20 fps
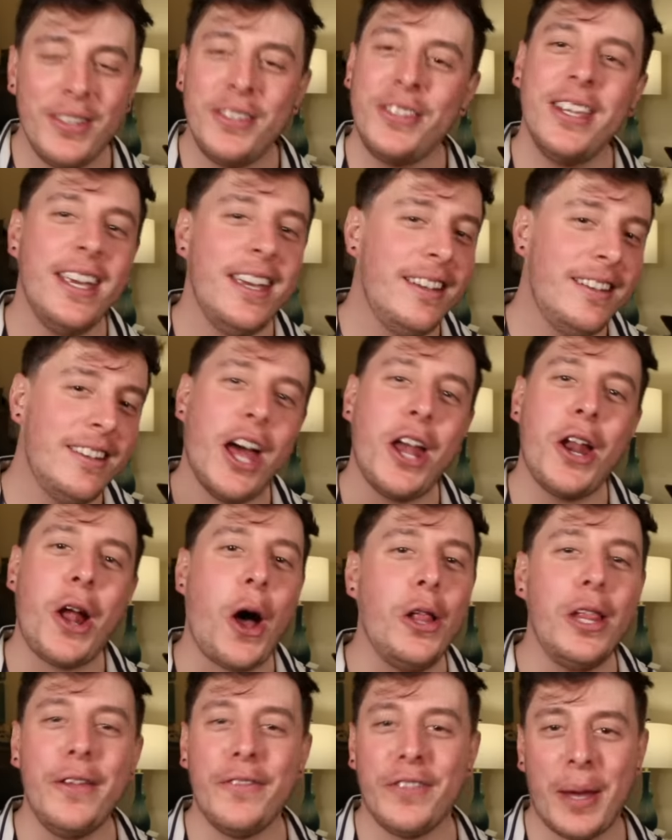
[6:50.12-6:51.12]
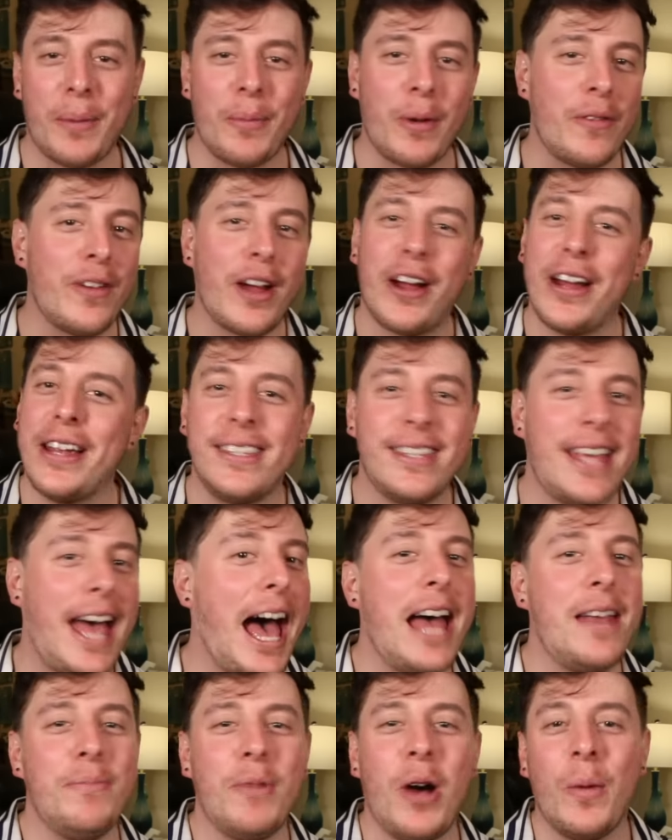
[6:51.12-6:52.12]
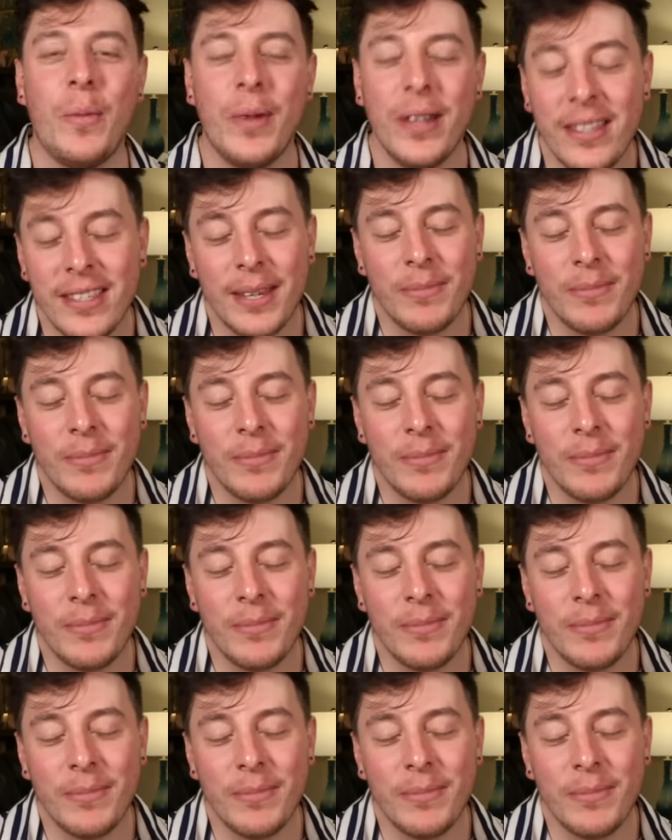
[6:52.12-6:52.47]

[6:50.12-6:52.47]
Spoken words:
See, not all of them are very sad moments.